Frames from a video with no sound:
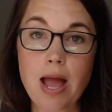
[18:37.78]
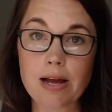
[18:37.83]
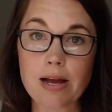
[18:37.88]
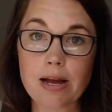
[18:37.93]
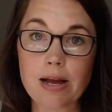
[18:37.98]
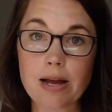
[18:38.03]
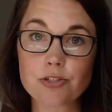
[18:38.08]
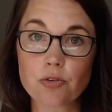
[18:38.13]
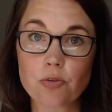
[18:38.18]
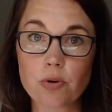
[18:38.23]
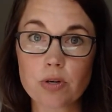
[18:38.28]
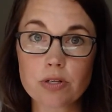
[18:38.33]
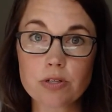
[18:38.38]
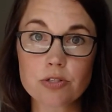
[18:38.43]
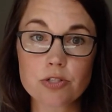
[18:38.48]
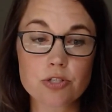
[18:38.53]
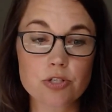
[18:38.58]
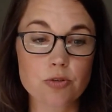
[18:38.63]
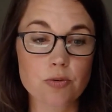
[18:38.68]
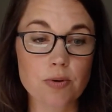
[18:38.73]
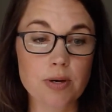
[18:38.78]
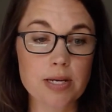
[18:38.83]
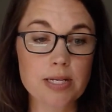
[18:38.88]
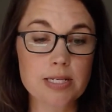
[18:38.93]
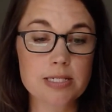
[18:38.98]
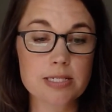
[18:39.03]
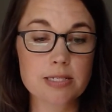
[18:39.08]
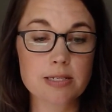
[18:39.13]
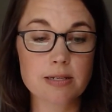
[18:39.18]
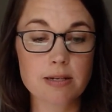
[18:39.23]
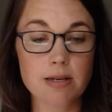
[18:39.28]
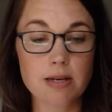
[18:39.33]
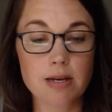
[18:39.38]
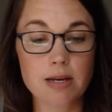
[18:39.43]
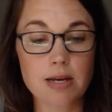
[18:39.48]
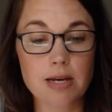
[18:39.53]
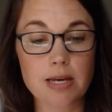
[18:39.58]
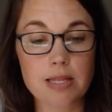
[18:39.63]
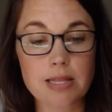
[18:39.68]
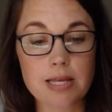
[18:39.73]
add your oils to it,
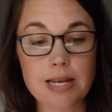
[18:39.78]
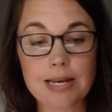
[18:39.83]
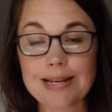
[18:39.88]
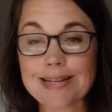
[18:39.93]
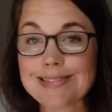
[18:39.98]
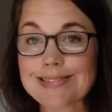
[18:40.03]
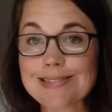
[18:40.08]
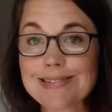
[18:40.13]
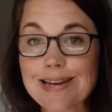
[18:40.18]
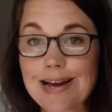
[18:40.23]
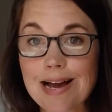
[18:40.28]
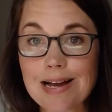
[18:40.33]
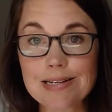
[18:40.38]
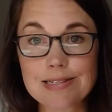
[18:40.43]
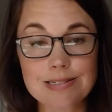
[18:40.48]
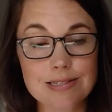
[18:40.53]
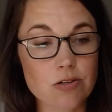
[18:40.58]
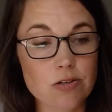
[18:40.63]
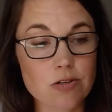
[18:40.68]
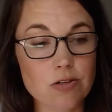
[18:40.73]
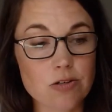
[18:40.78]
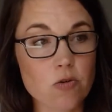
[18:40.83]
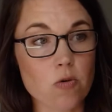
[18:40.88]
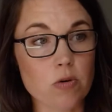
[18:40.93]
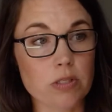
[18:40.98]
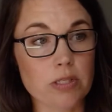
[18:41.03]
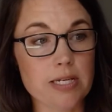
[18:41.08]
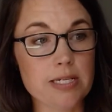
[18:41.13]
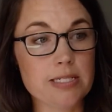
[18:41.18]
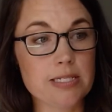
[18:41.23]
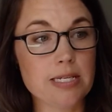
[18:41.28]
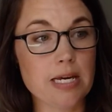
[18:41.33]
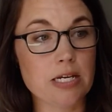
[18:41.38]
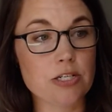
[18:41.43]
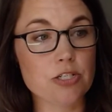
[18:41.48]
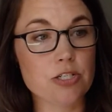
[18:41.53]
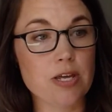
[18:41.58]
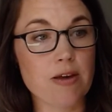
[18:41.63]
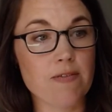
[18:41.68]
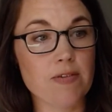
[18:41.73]
and then it's not cordless.
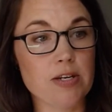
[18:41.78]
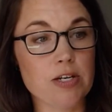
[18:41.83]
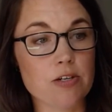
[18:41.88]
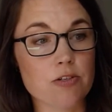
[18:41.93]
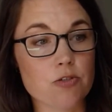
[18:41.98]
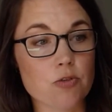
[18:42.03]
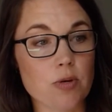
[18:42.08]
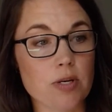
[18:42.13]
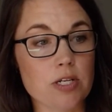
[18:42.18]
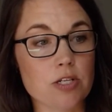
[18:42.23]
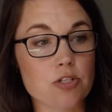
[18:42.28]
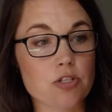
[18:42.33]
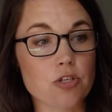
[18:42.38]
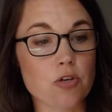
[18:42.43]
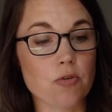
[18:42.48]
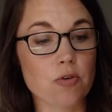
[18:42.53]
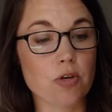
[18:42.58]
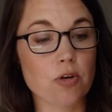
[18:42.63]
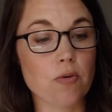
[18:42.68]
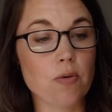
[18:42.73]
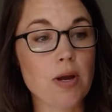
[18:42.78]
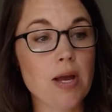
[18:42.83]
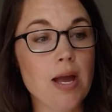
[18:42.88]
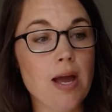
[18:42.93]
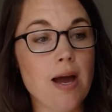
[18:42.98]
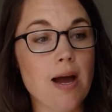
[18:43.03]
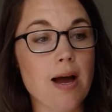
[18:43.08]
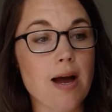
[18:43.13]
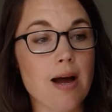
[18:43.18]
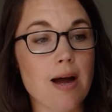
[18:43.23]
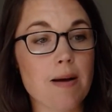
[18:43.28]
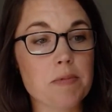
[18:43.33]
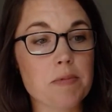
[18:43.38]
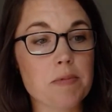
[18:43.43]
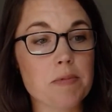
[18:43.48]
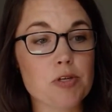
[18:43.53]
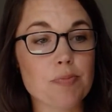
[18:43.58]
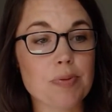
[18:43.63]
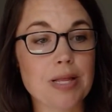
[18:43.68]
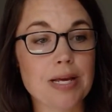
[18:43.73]
I just have it here so I can show you.
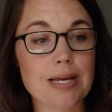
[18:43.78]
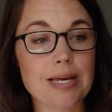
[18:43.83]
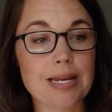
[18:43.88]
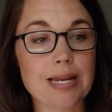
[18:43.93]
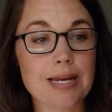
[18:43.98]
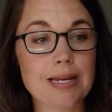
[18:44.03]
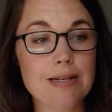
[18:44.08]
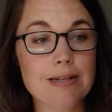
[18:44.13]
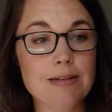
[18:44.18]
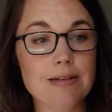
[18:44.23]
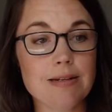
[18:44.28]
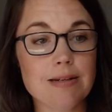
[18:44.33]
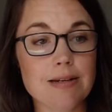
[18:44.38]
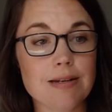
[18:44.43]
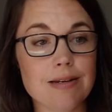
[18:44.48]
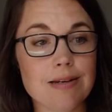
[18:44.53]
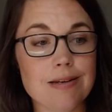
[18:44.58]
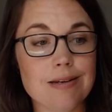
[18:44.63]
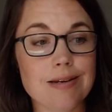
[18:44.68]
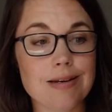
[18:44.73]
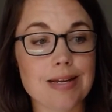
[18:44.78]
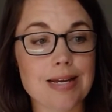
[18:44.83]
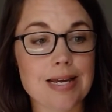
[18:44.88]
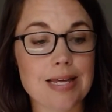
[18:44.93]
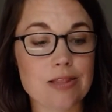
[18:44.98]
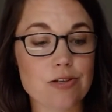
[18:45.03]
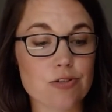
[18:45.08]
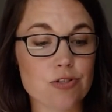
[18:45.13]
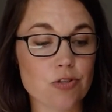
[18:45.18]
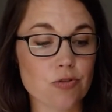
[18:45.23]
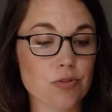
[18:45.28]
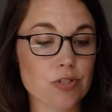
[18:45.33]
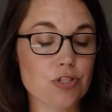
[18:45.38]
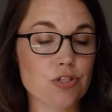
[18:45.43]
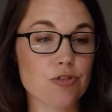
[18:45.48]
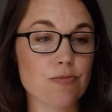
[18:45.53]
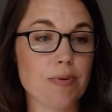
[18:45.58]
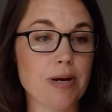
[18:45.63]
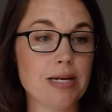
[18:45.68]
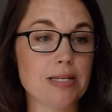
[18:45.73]
You plug it in, and there's only
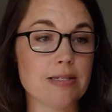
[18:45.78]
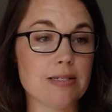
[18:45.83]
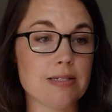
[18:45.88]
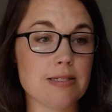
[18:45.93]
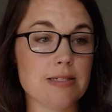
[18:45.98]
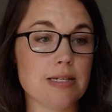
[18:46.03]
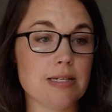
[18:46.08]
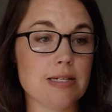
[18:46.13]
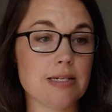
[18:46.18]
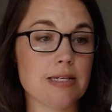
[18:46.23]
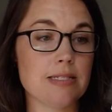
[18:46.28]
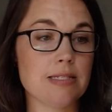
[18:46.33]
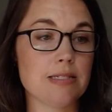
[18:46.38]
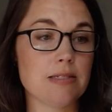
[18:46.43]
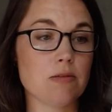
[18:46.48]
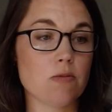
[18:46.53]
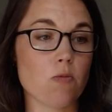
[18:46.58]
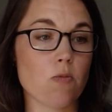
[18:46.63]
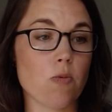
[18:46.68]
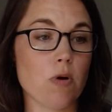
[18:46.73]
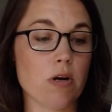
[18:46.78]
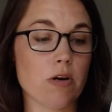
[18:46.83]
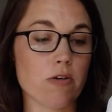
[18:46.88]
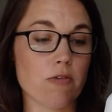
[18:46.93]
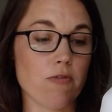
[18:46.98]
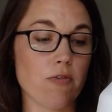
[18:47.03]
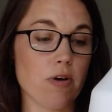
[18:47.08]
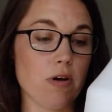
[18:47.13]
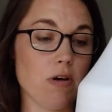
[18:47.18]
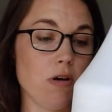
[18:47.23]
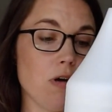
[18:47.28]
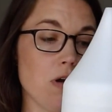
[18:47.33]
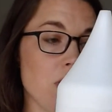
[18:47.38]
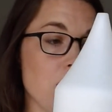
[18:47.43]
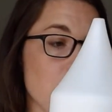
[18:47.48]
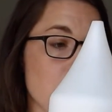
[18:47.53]
2 buttons. It's wonderful.